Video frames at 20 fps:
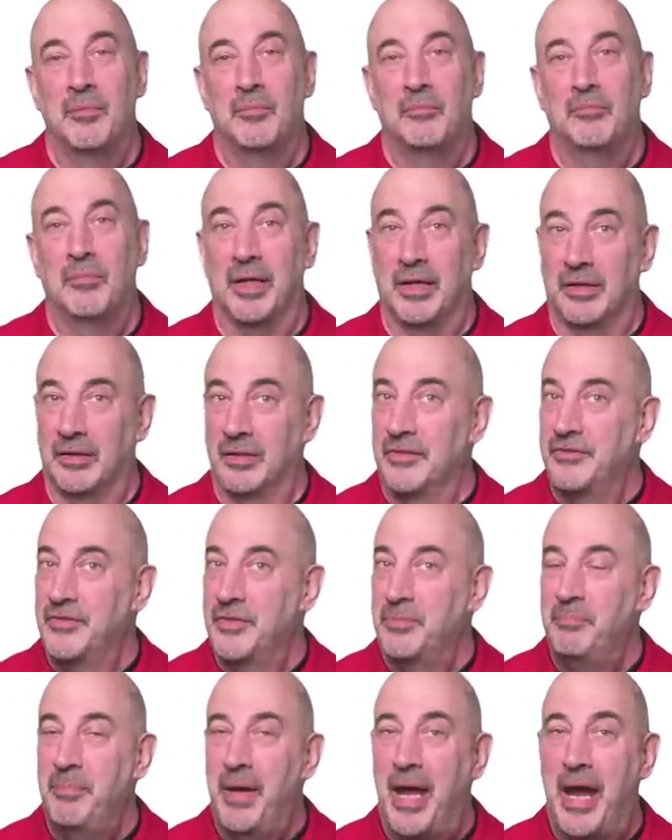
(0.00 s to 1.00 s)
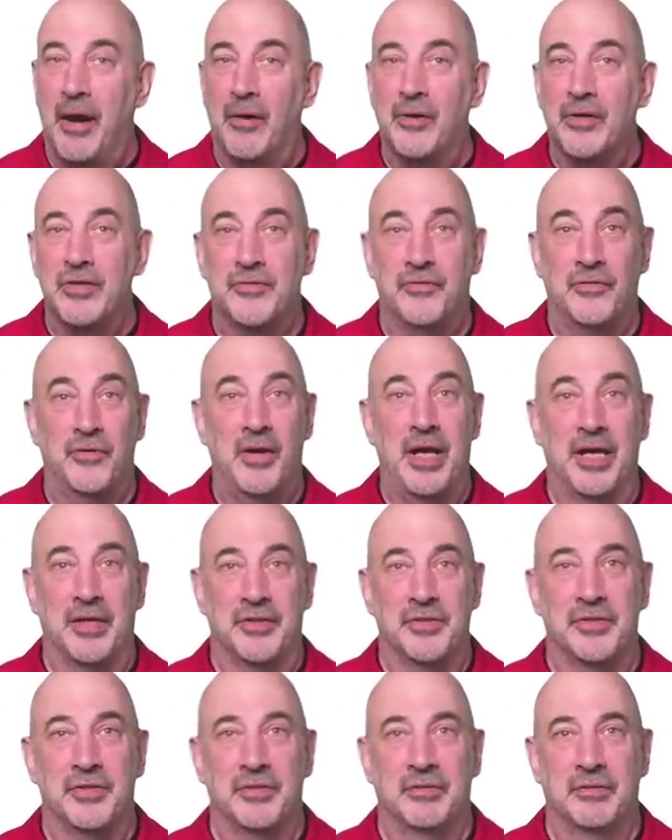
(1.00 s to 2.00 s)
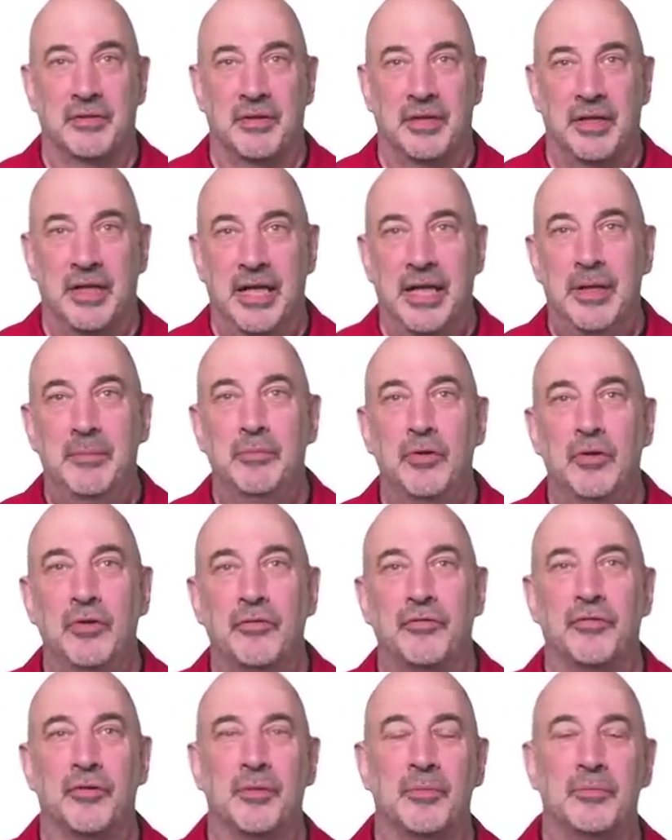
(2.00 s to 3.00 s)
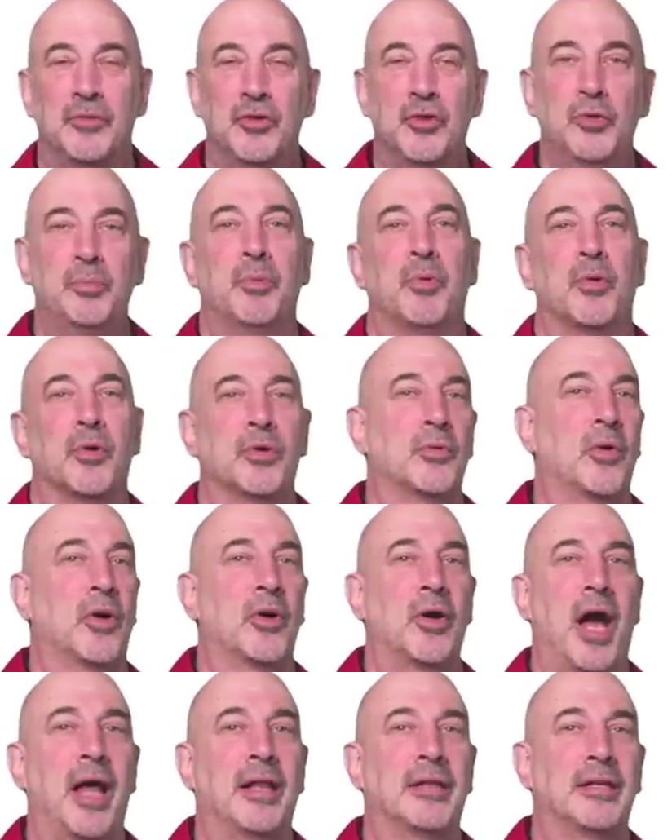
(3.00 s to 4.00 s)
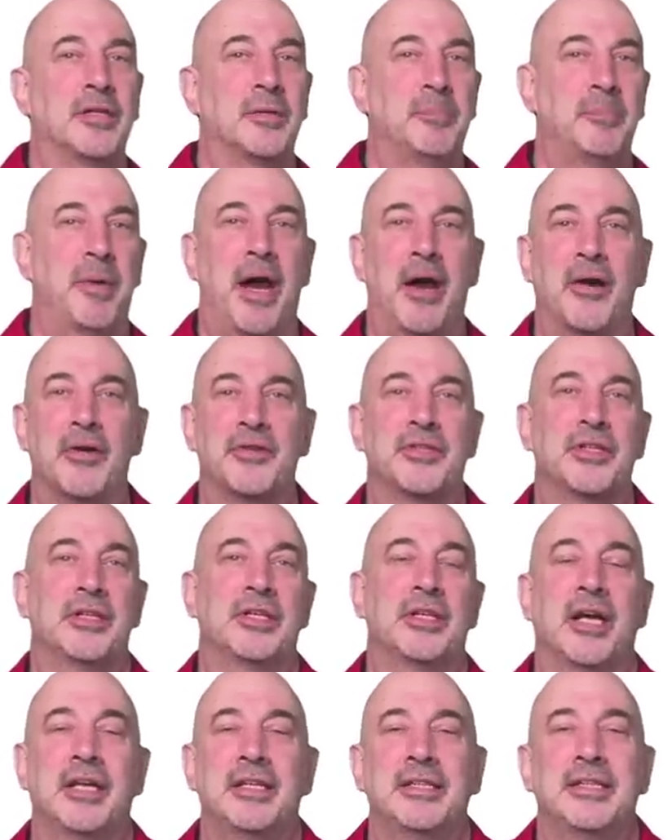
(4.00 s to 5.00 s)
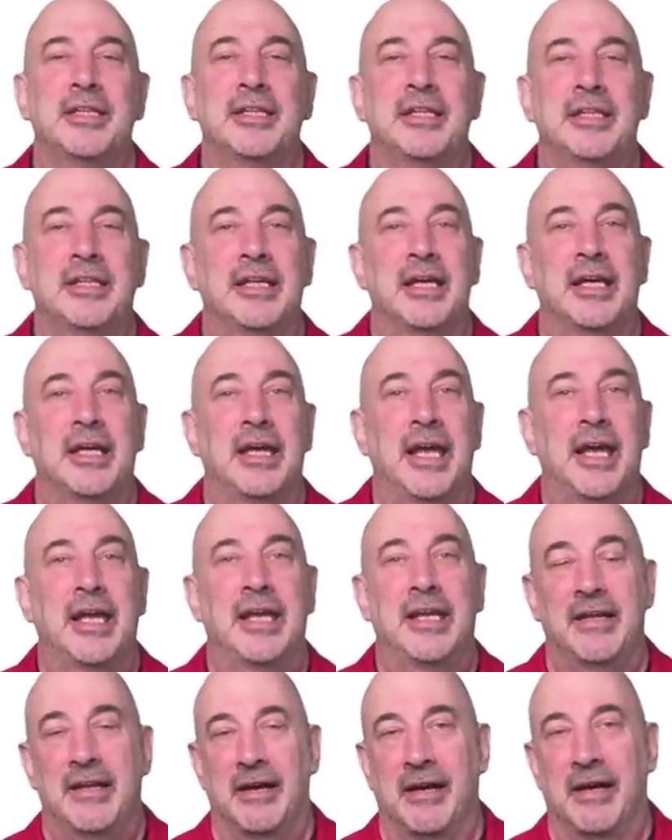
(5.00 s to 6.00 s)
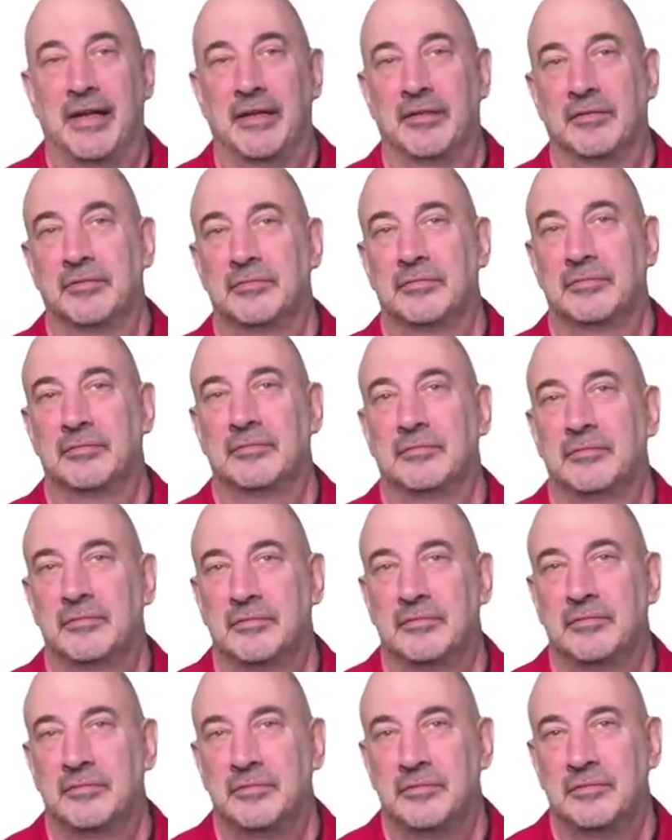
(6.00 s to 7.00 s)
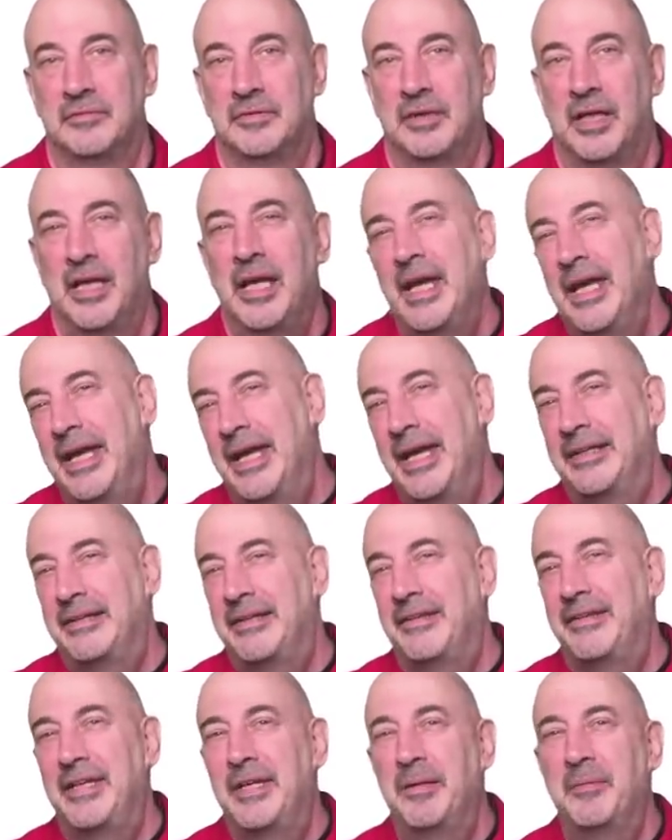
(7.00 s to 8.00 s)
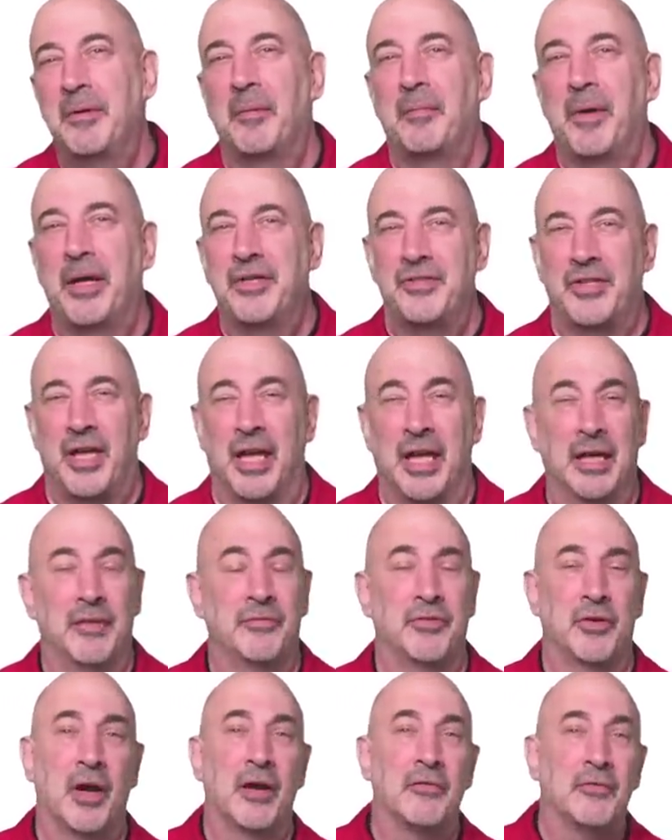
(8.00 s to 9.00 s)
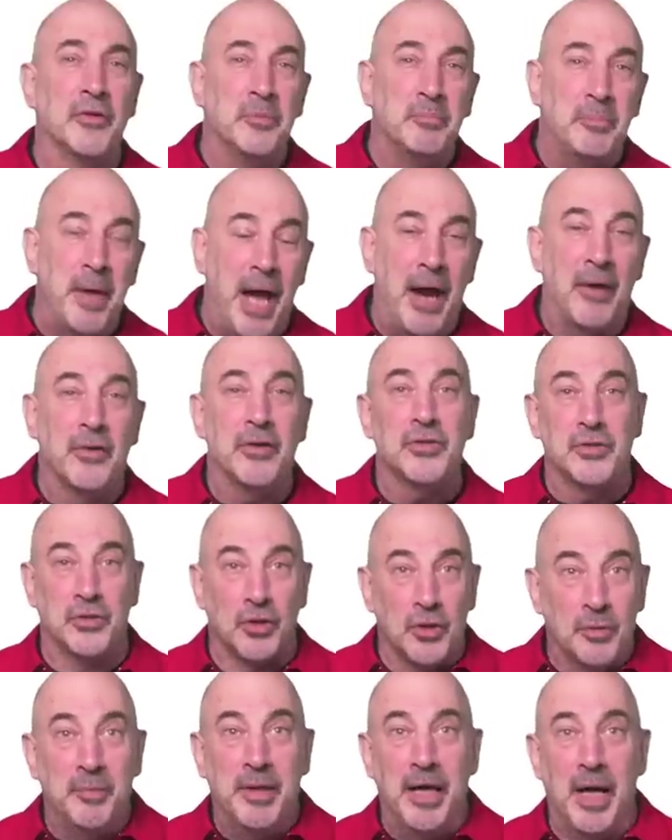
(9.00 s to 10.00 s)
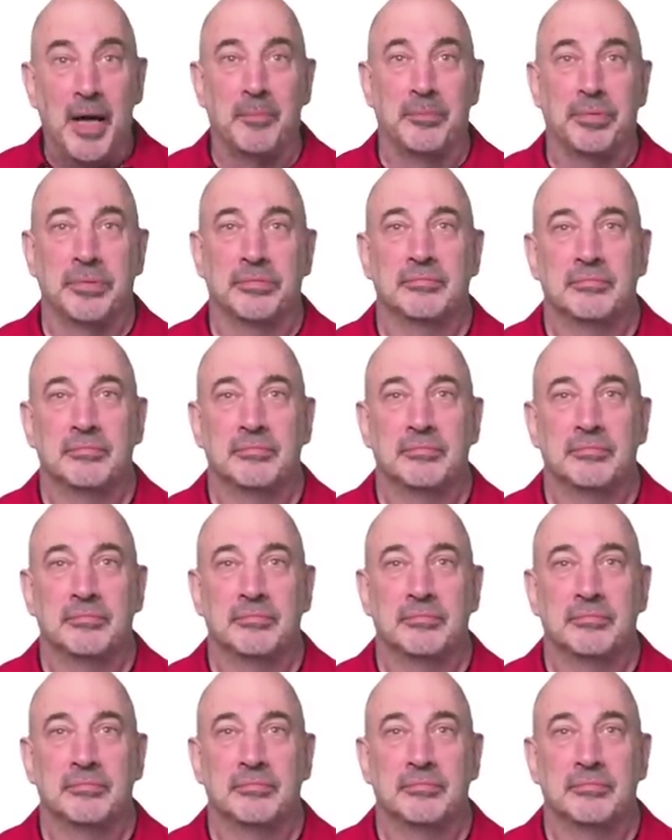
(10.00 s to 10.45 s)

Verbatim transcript: Michael lives in Paris, France. He moved from Newport, Rhode Island to Paris in nineteen eighty-nine. He ended the email by saying, if you're ever in Paris, look me up.